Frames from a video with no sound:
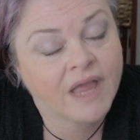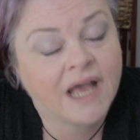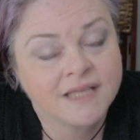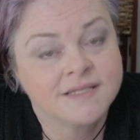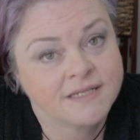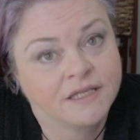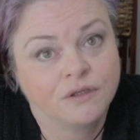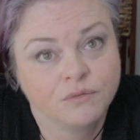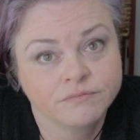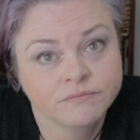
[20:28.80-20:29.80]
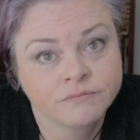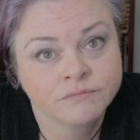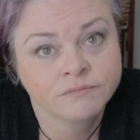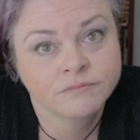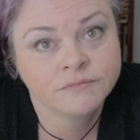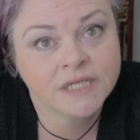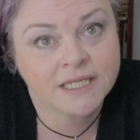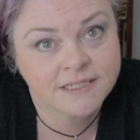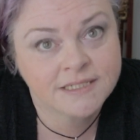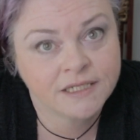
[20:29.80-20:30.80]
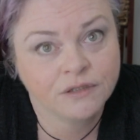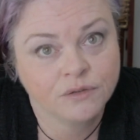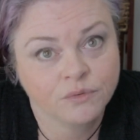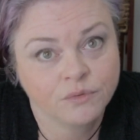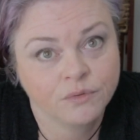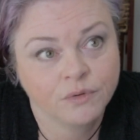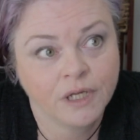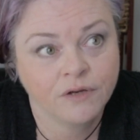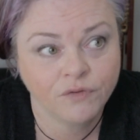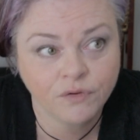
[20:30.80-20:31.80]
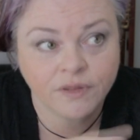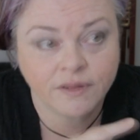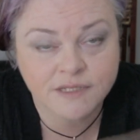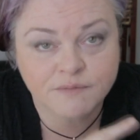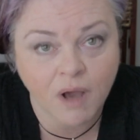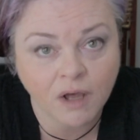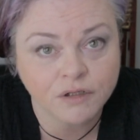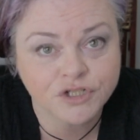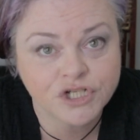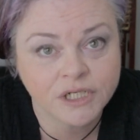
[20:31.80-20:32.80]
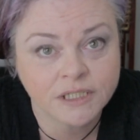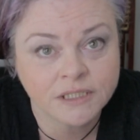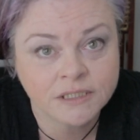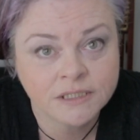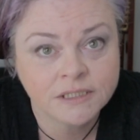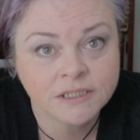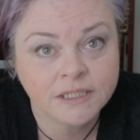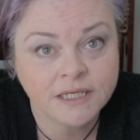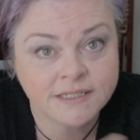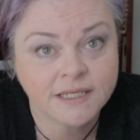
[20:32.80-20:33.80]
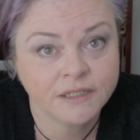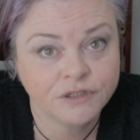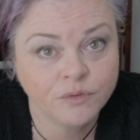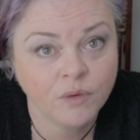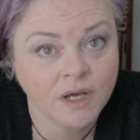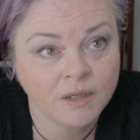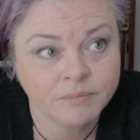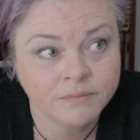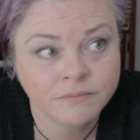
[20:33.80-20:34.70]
I can see you. I can see you. And if you think this model chick is hitting you up,